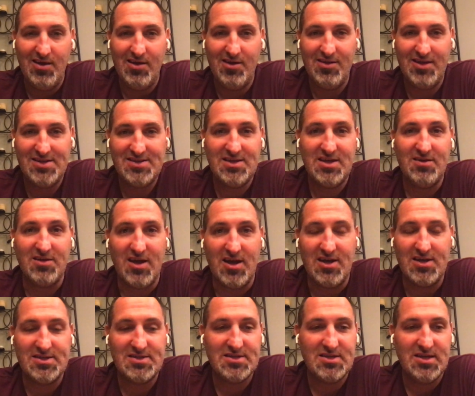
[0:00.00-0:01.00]
And that's it,
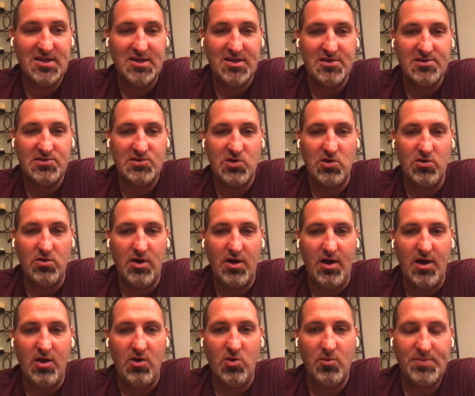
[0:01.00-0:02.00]
guys. So
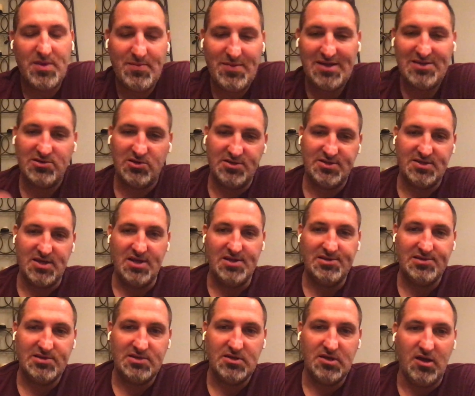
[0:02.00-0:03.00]
I hope that makes good
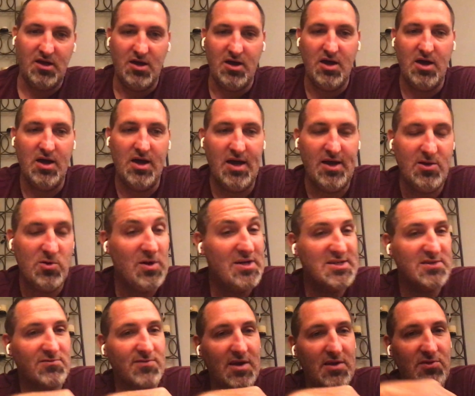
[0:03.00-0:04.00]
sense. I know I
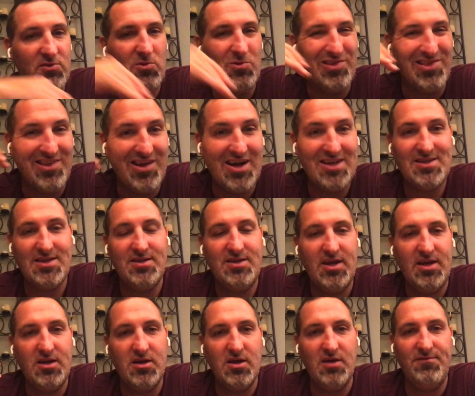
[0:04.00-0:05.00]
just ran through lots of
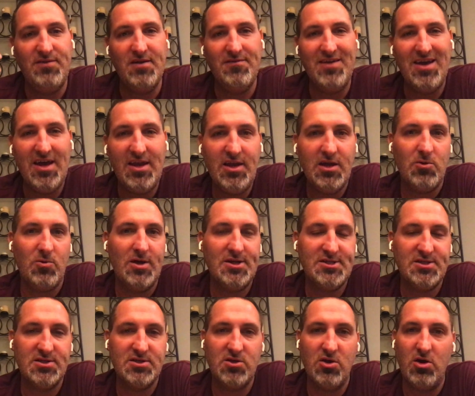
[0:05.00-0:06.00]
data. If you have any
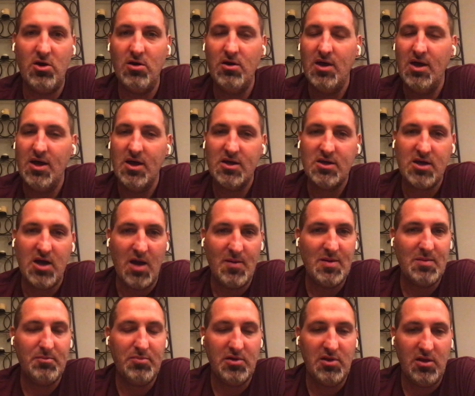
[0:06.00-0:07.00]
questions at all,
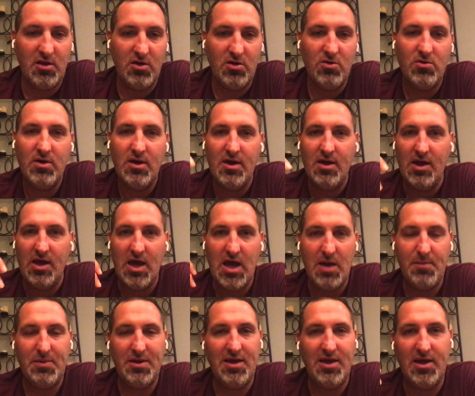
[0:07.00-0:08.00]
comment below.
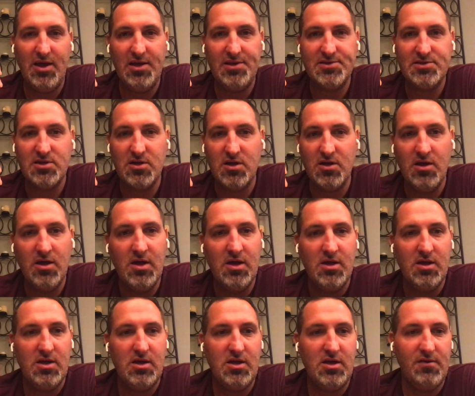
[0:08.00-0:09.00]
Happy to answer.
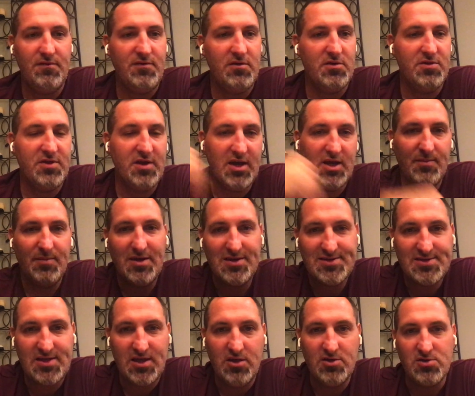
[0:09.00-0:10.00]
If you're thinking about
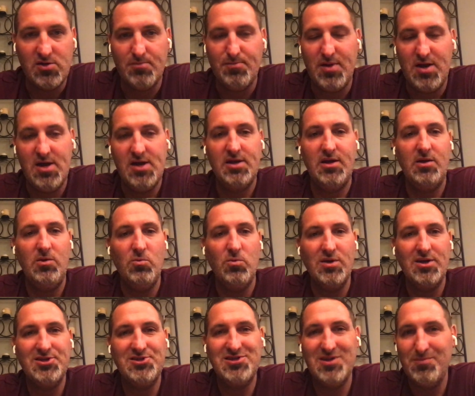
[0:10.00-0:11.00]
selling or buying and you
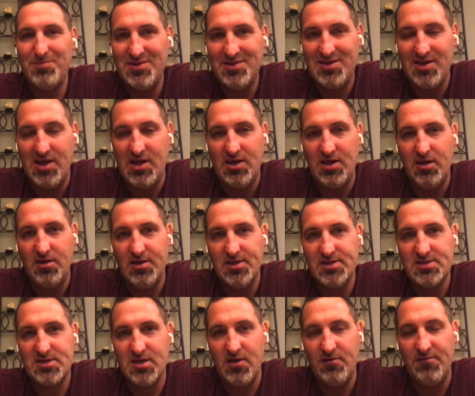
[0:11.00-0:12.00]
want to jump into any of this
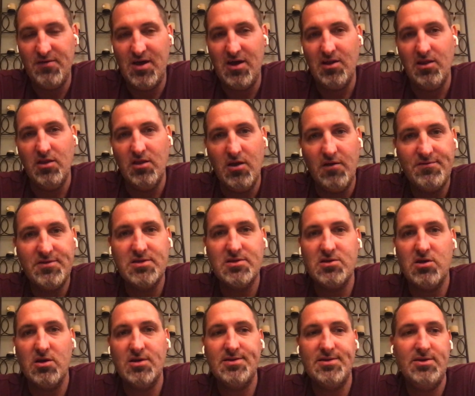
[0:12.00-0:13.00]
stuff, I'd love to
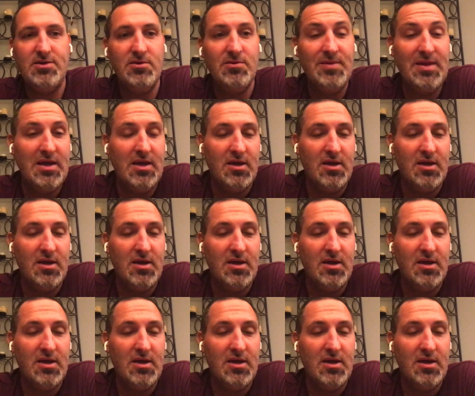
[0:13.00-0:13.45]
talk to you,